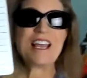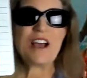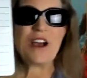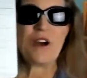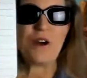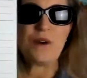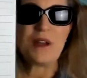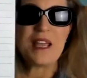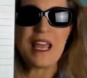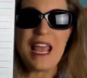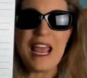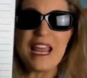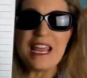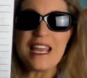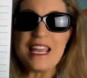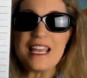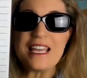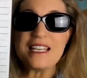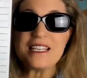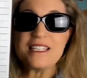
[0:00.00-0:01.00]

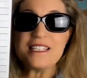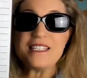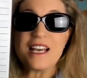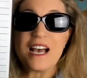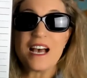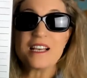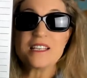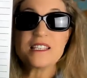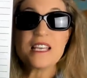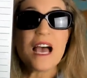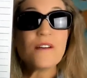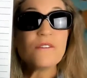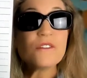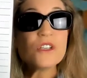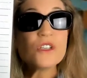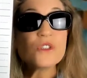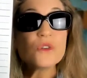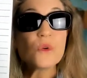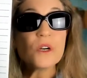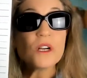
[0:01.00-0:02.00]
Okay, it does have
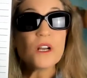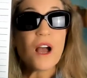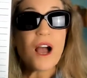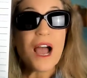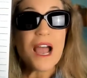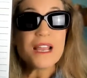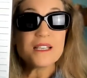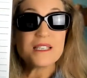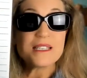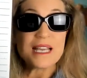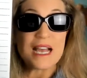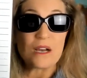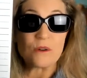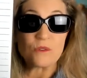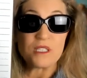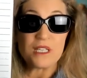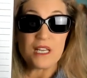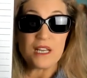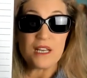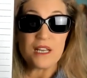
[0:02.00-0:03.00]
a short I
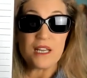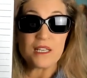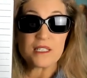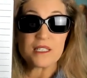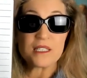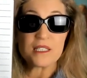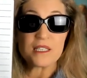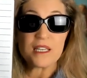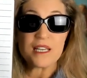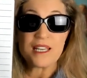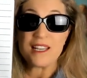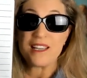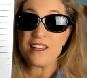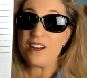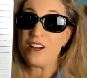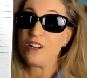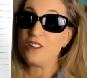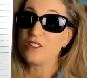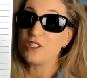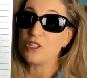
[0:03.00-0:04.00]
sound in it.
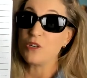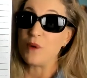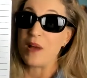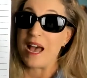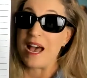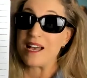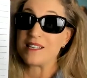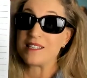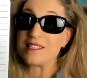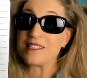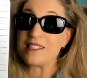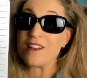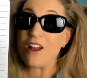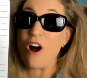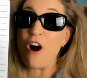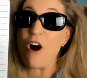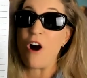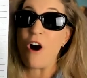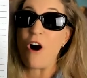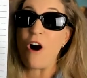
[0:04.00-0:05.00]
It also has an
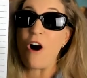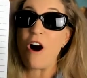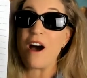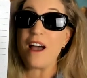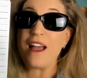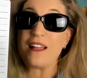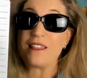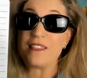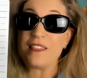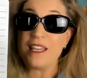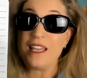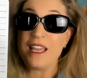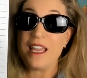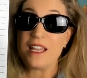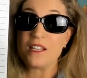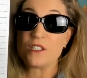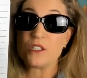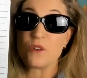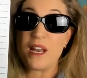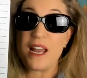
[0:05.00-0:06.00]
ah at the
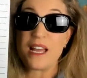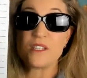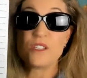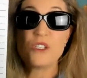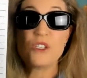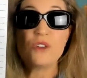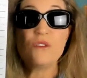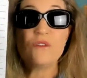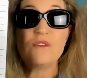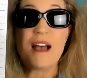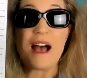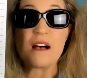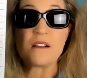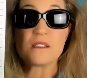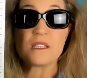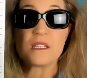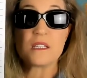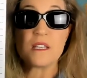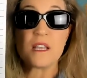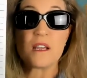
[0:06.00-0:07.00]
end. So it has two
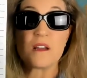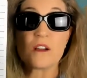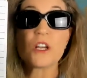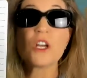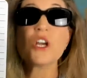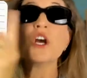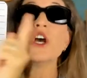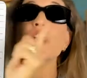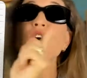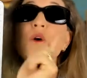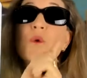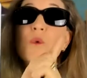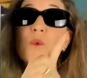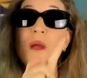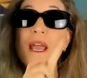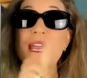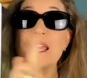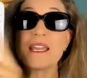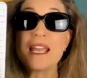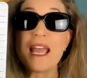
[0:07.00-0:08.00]
vowels in there.
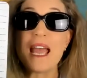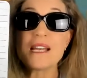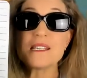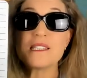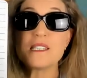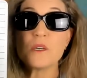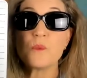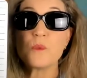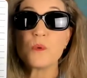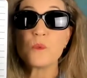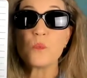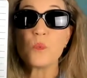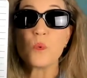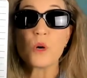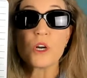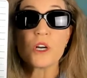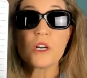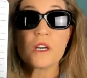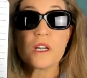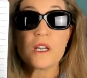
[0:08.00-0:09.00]
Great guess, it would
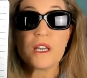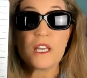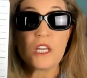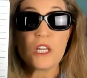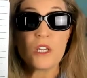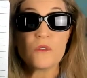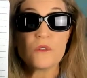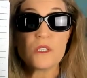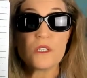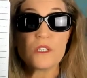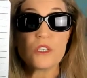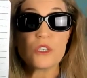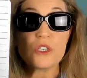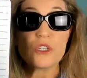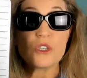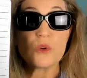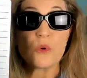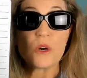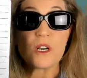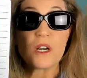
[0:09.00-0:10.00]
work. It uses the
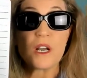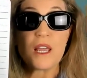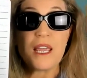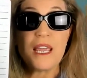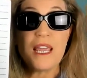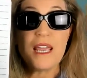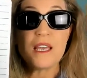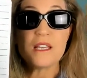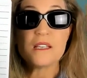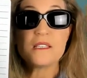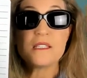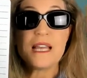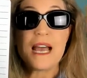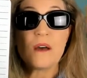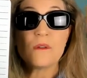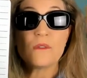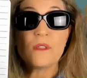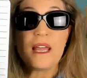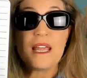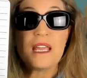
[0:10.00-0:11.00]
short I
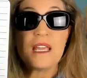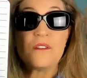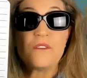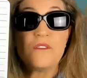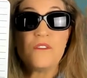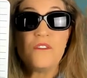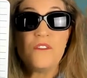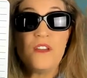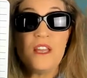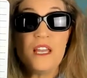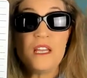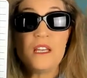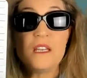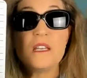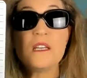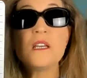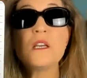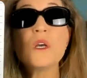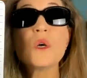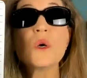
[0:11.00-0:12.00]
sound like in
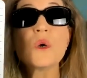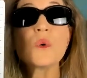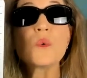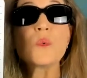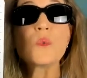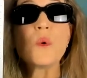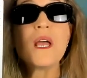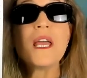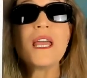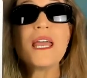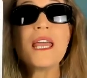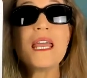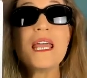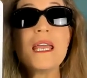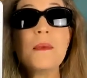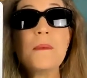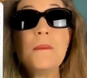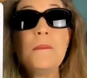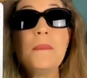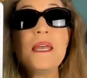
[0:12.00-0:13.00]
fin.
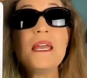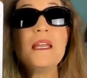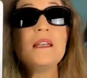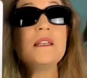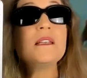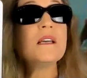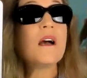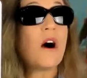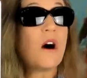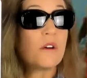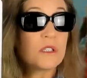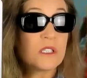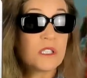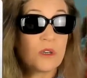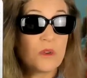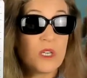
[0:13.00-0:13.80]
Ribbon also